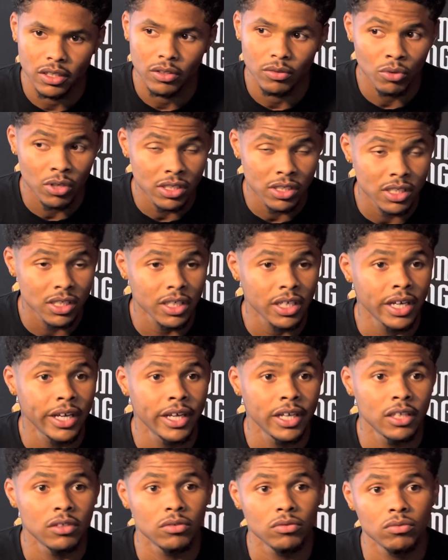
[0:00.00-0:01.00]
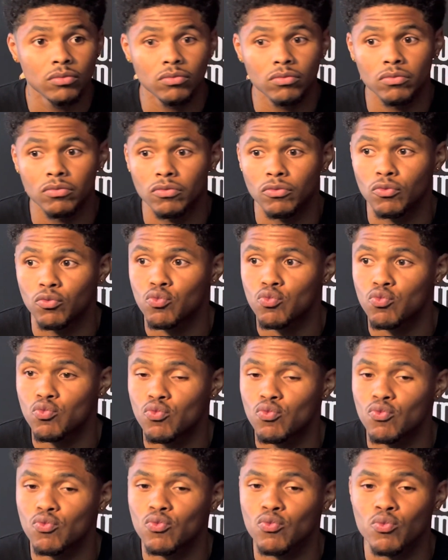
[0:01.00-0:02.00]
Once again,
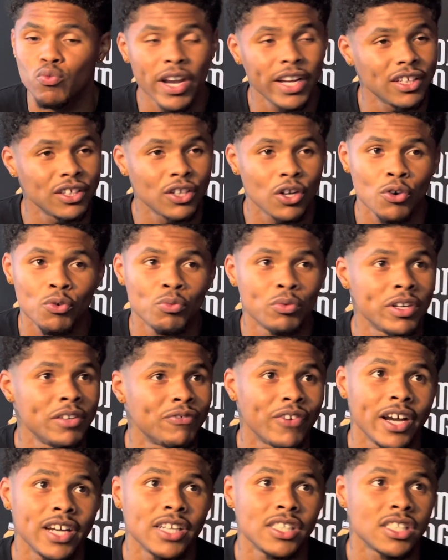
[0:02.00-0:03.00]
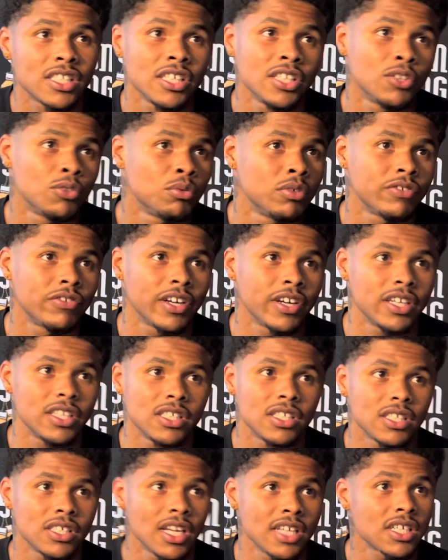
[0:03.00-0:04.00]
weight don't win fights, skill win
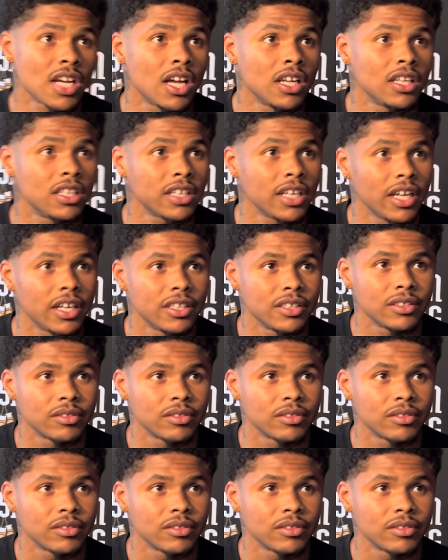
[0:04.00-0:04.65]
fights. That's how I look at it.